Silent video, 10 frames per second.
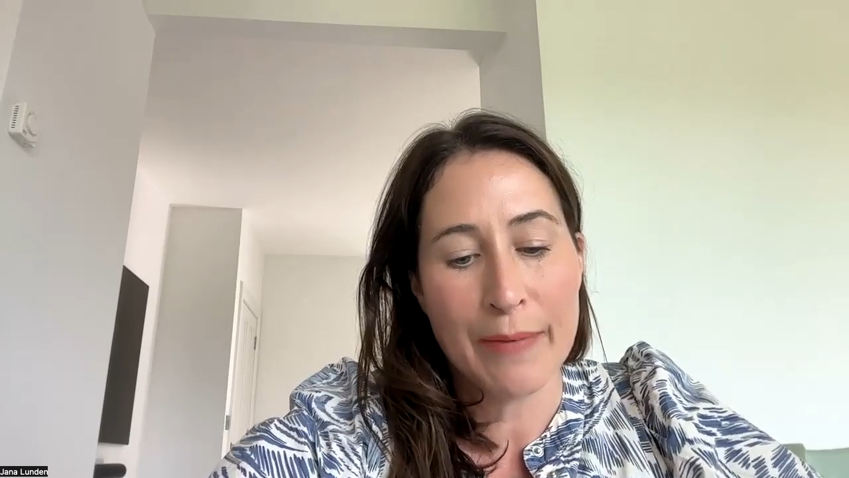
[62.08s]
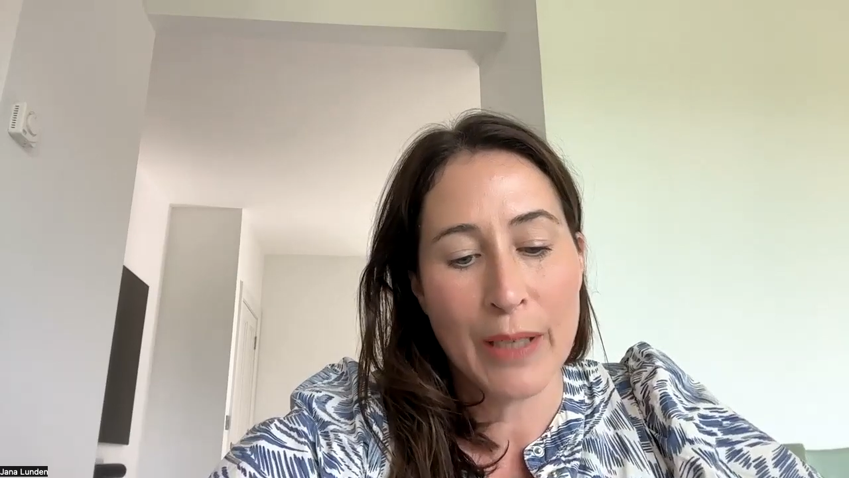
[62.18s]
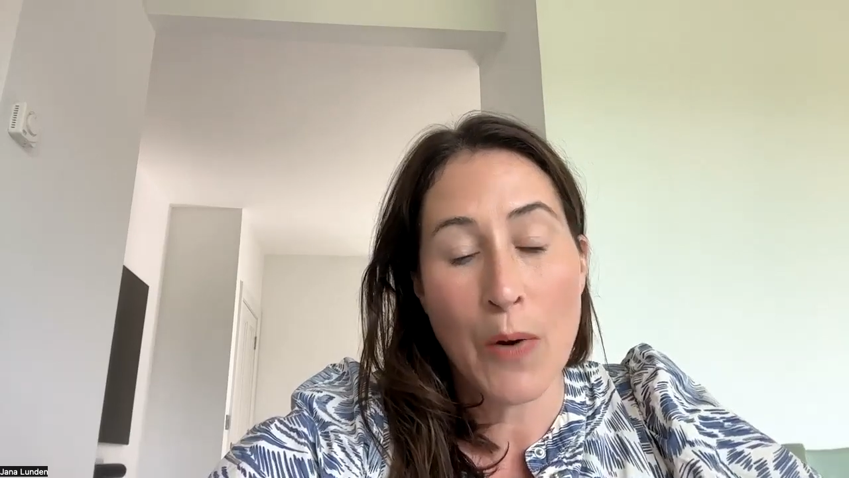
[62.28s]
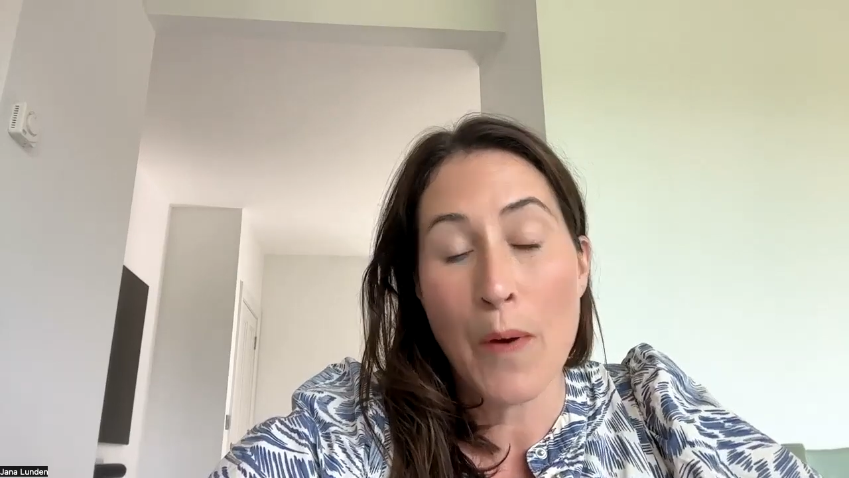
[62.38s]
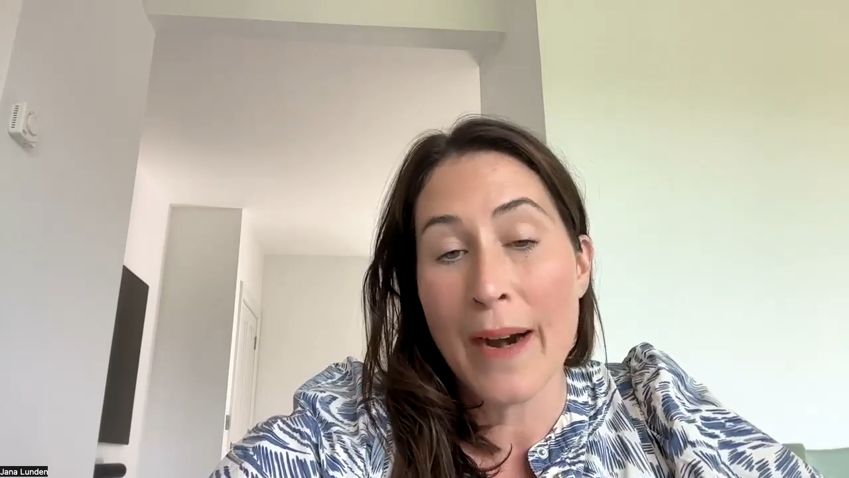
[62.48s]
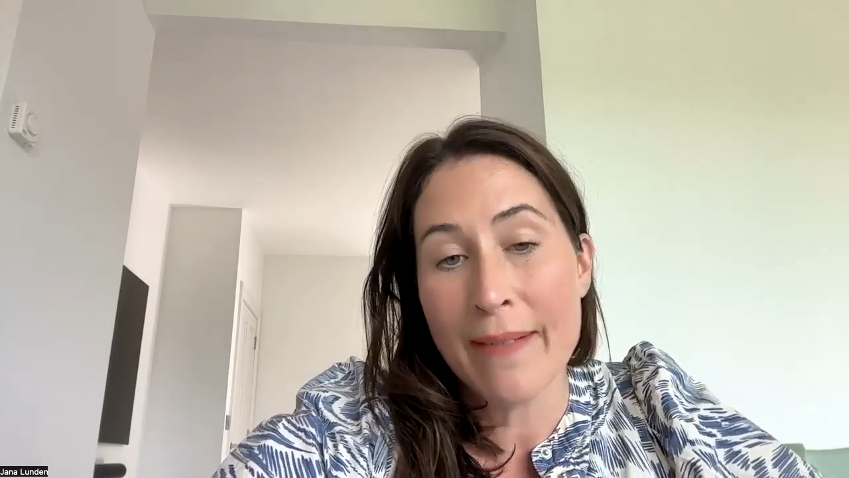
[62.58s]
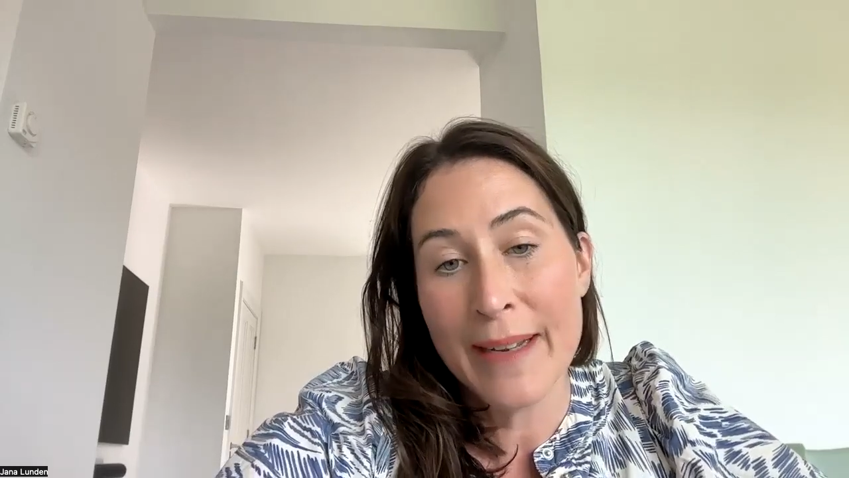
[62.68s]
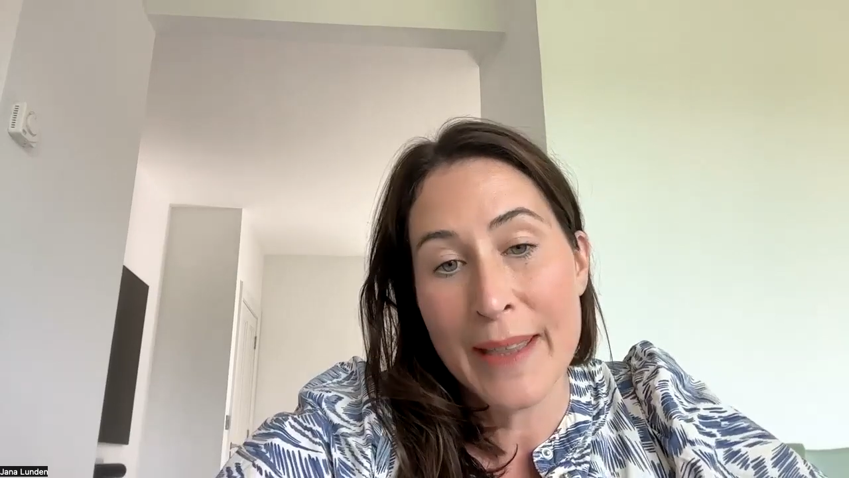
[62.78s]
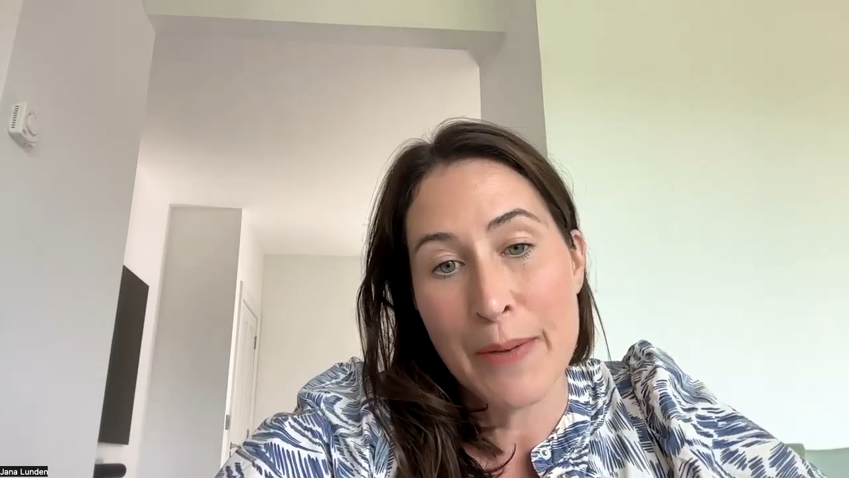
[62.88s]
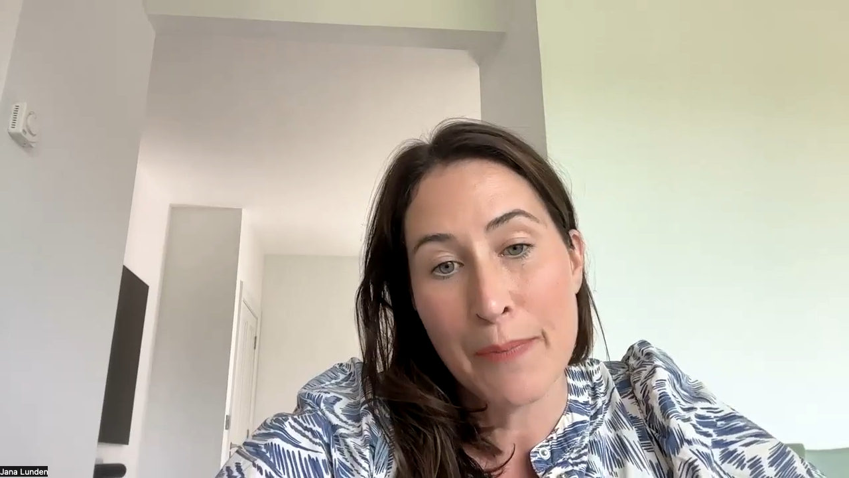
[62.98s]
by
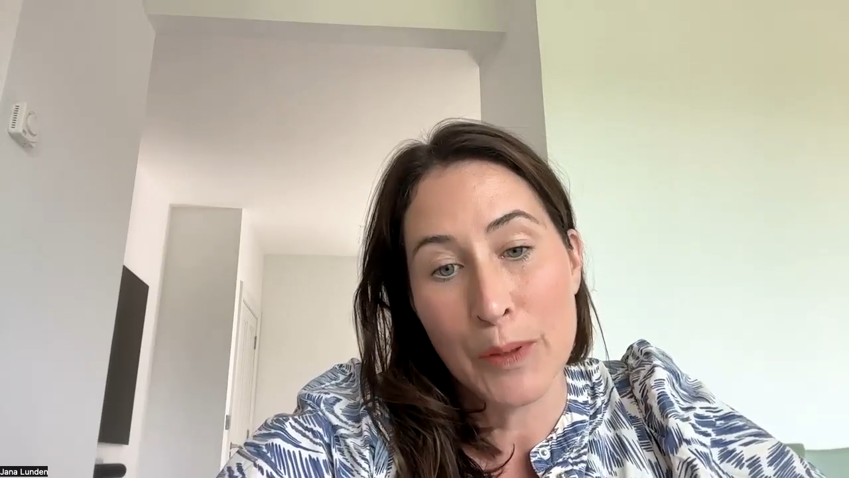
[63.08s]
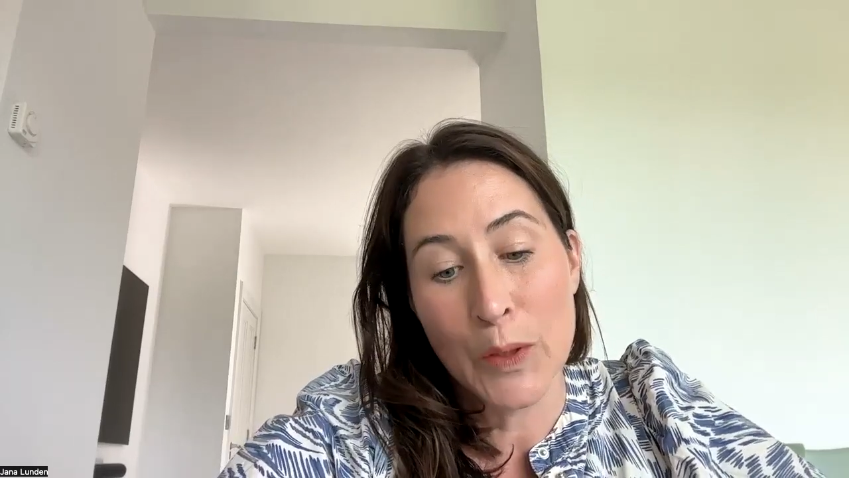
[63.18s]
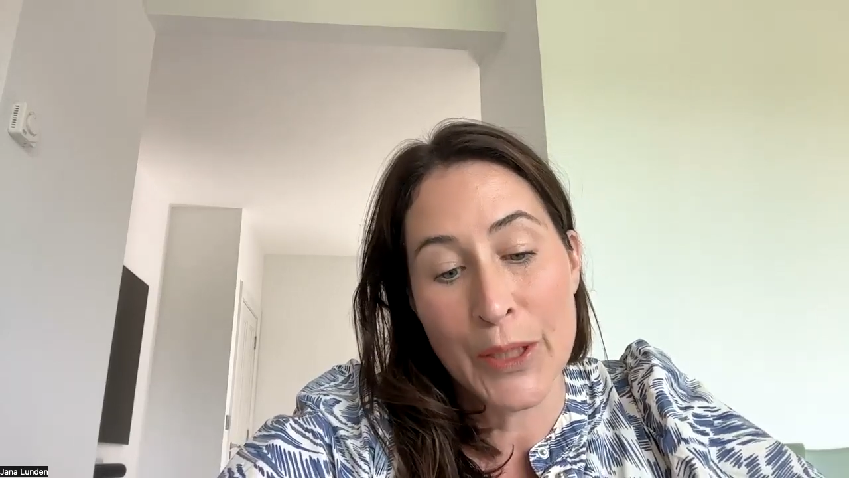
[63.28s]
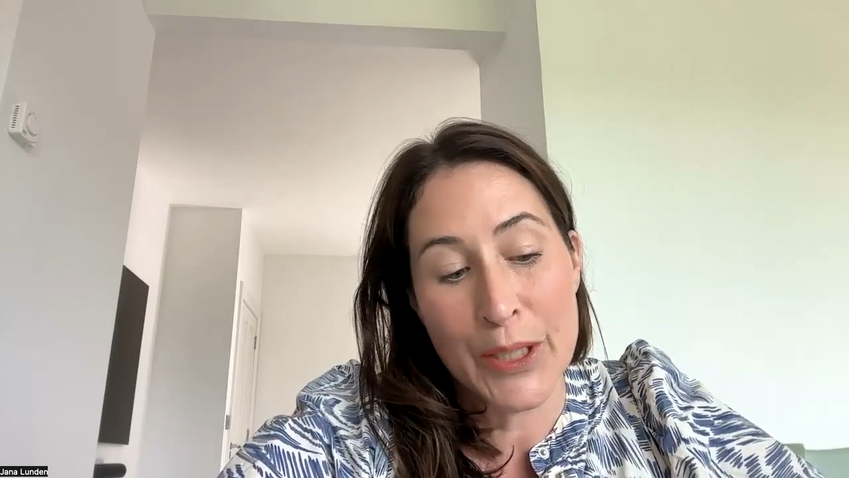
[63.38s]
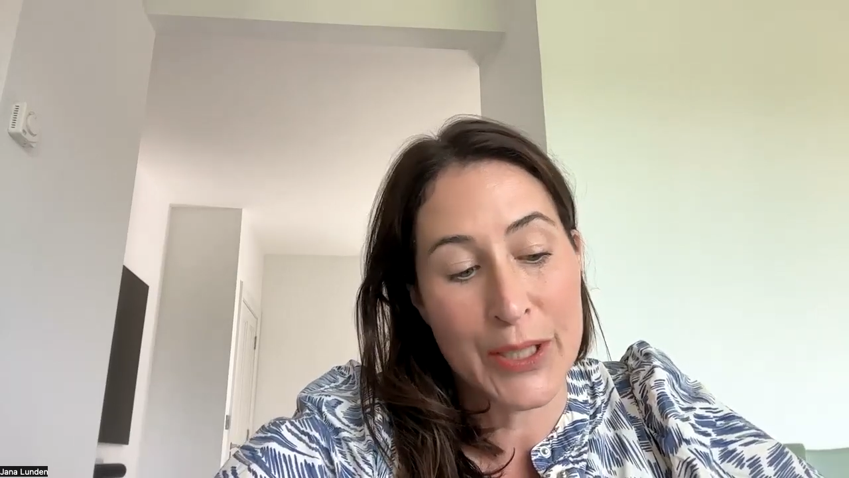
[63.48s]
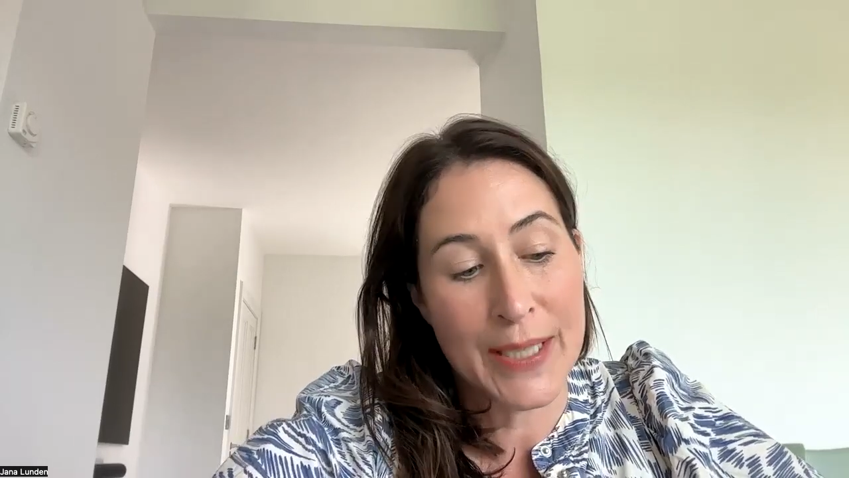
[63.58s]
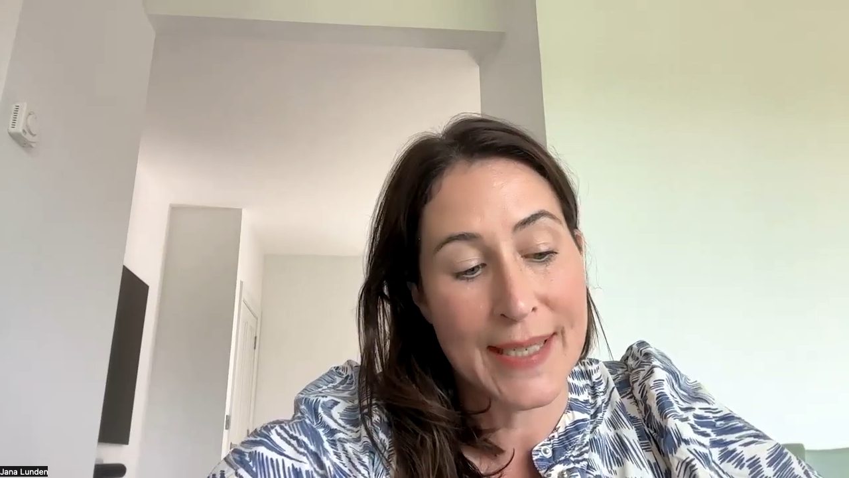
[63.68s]
requiring the employer to